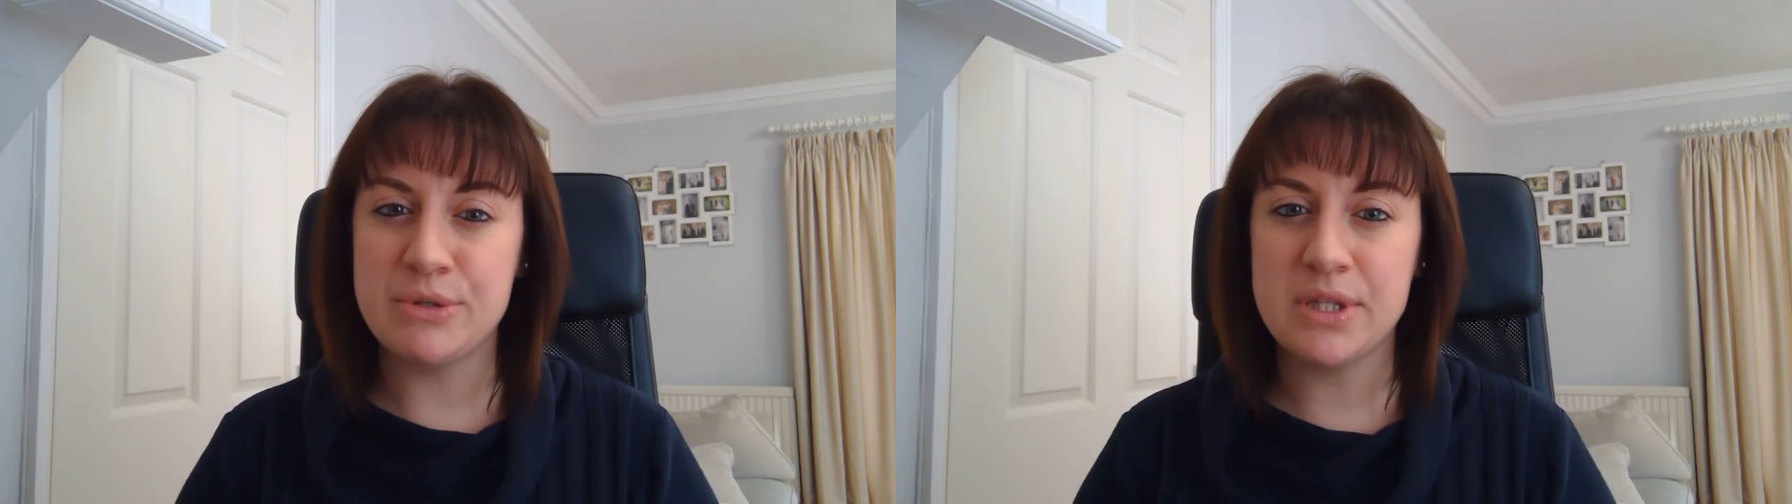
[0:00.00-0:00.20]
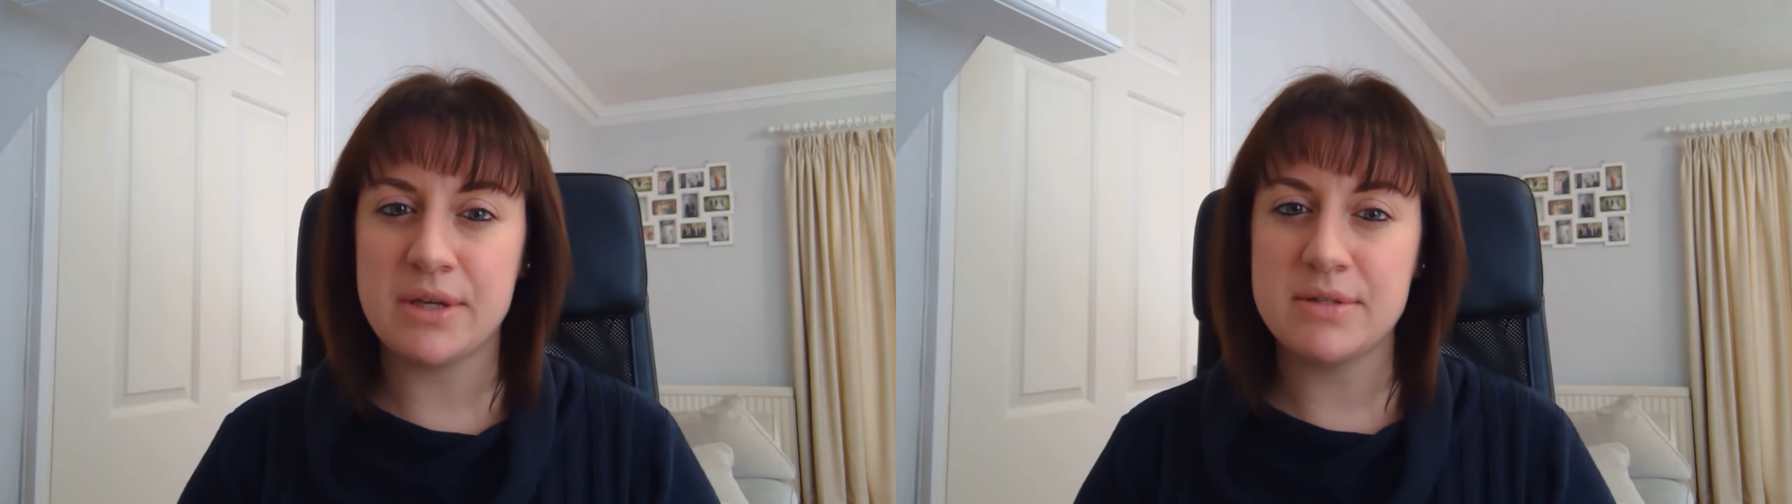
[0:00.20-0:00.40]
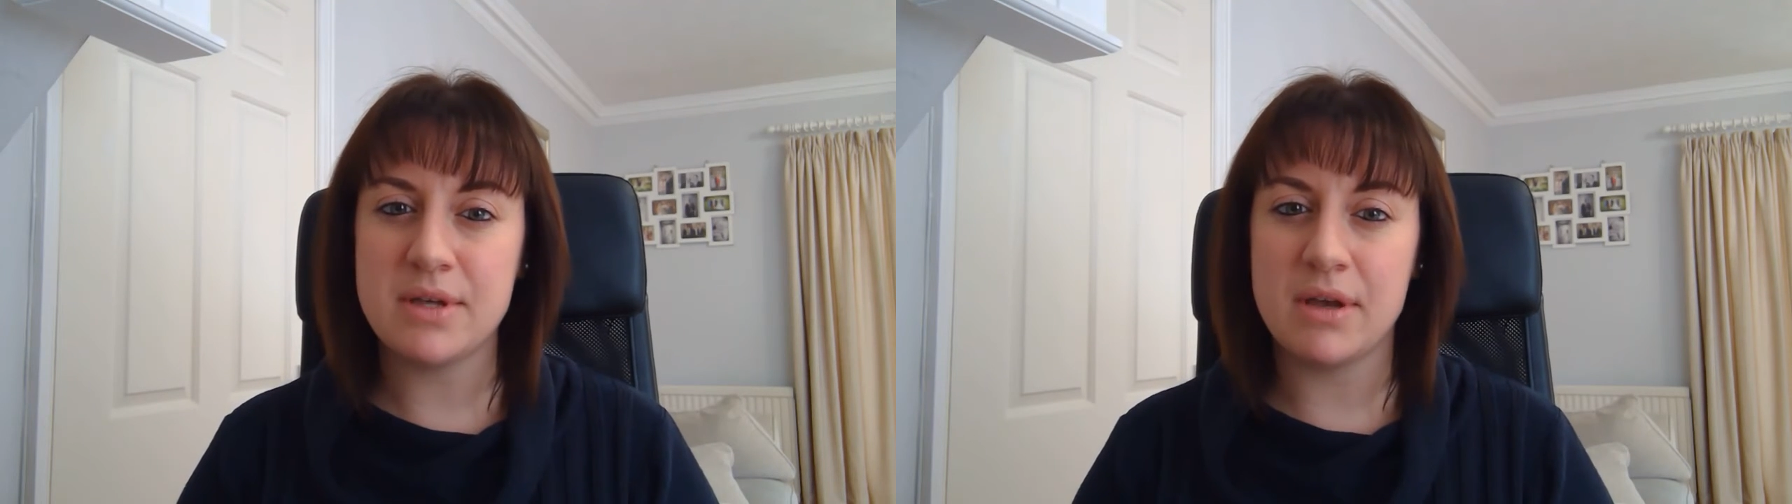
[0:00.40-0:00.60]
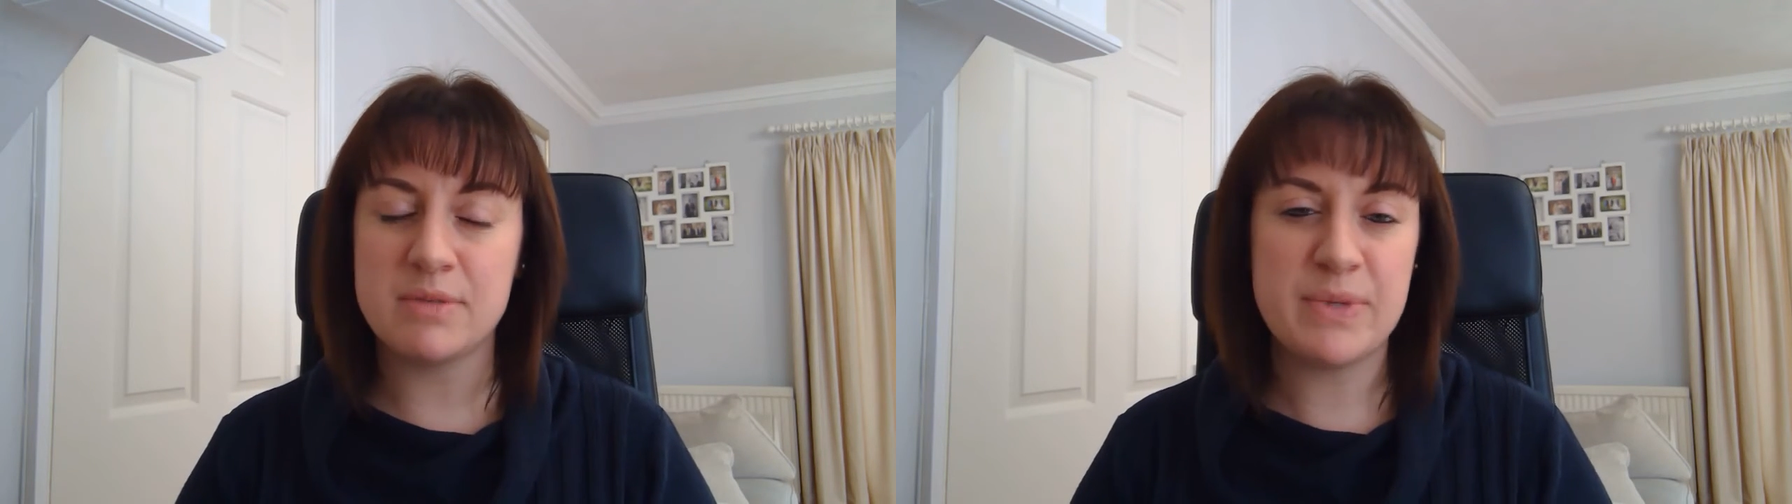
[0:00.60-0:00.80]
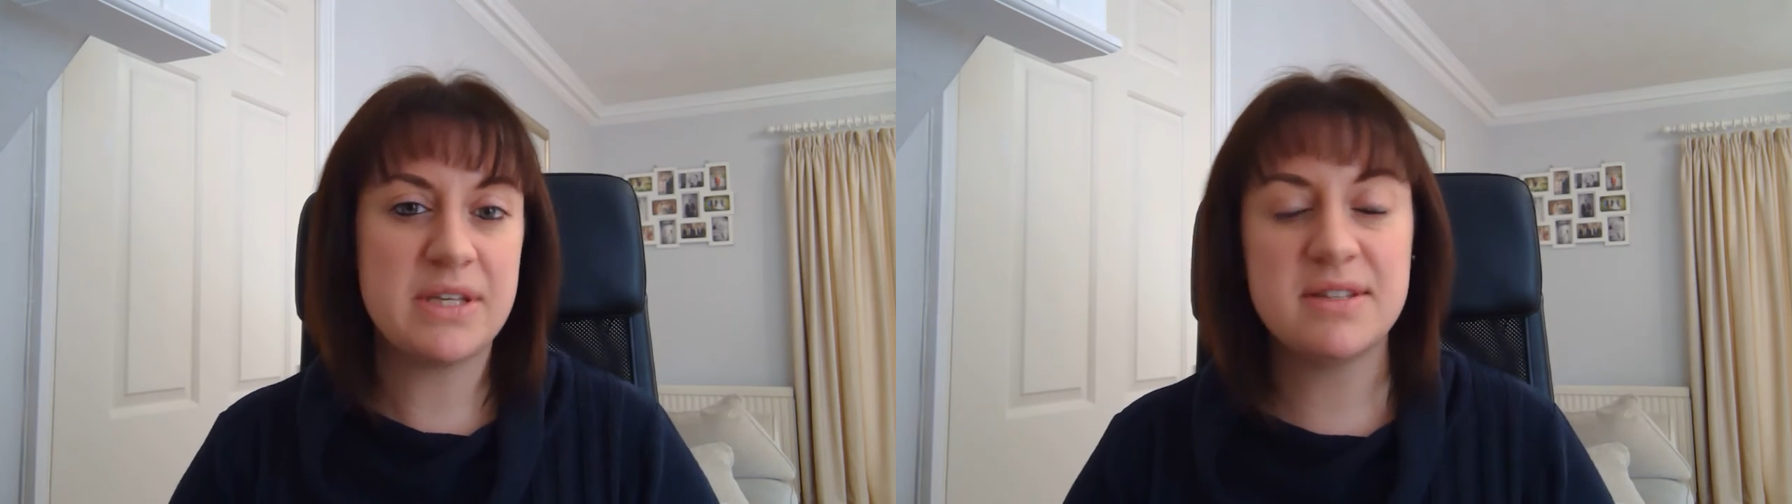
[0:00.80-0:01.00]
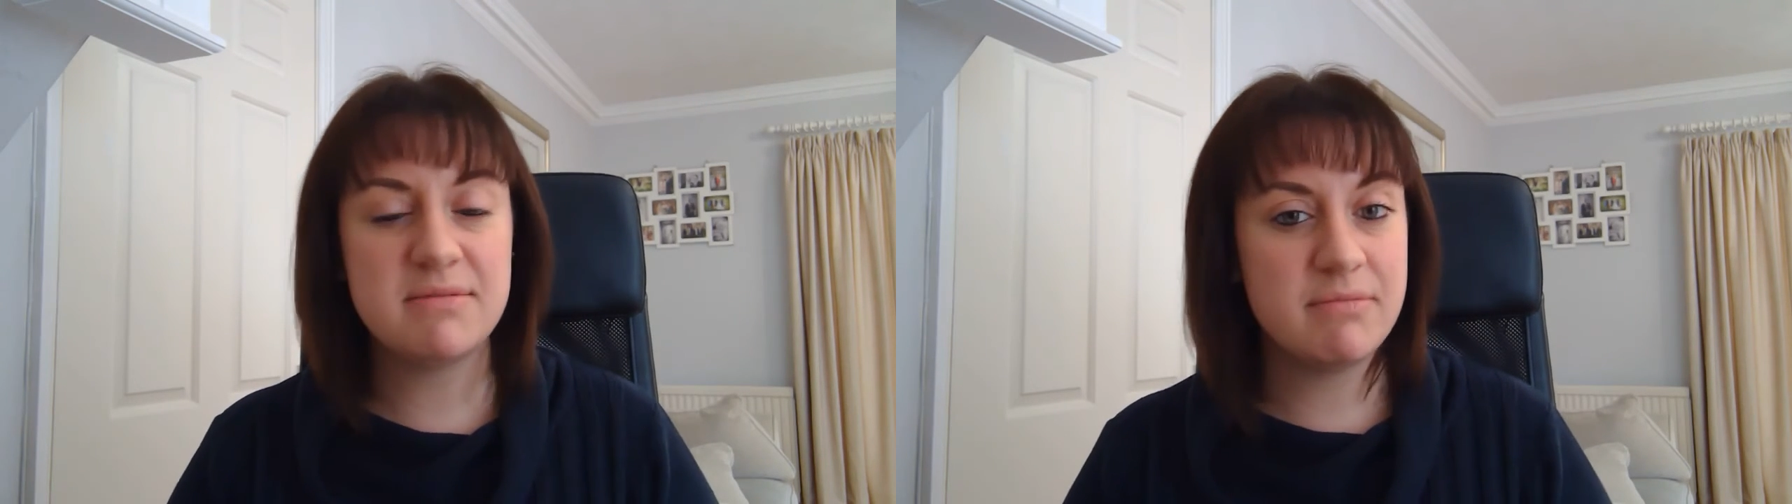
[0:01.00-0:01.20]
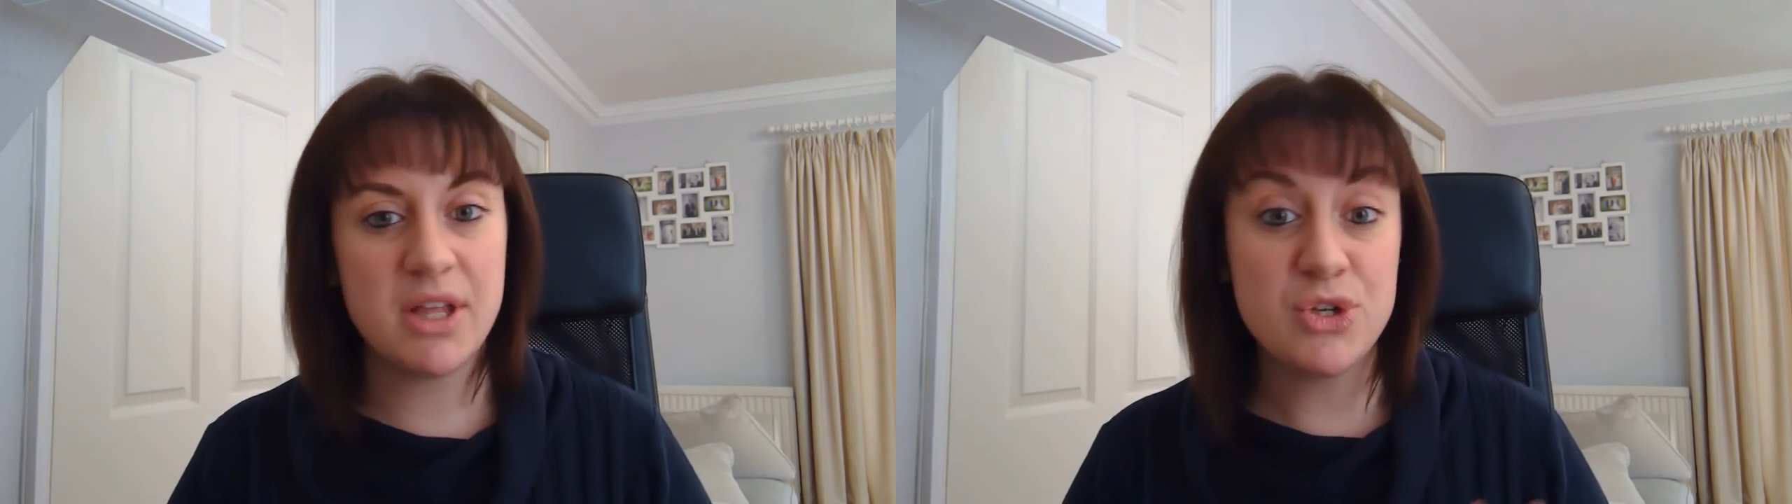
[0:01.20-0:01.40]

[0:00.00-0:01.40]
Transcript: doing those tasks because they're